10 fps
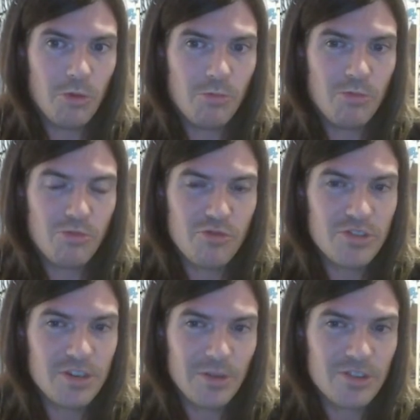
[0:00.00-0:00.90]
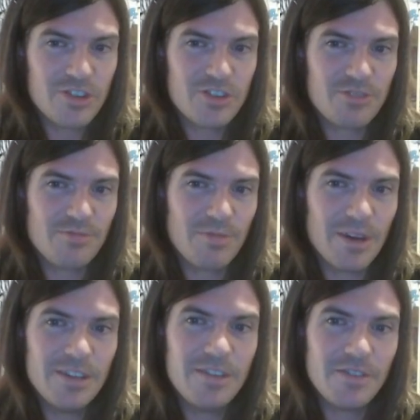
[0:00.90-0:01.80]
pretty much
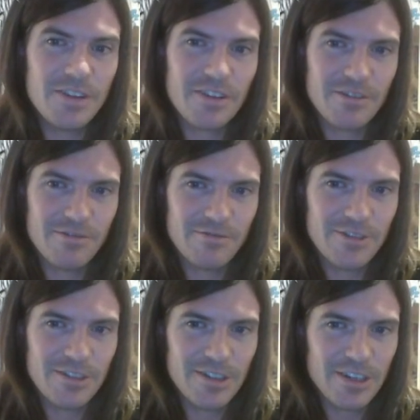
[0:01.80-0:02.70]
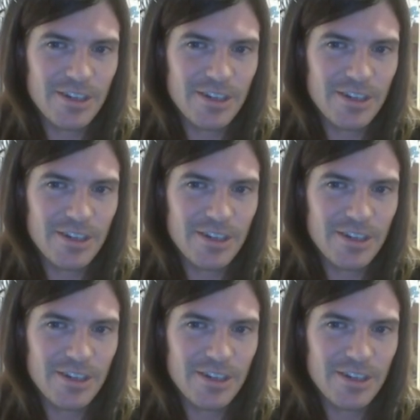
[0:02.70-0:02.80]
anything, really.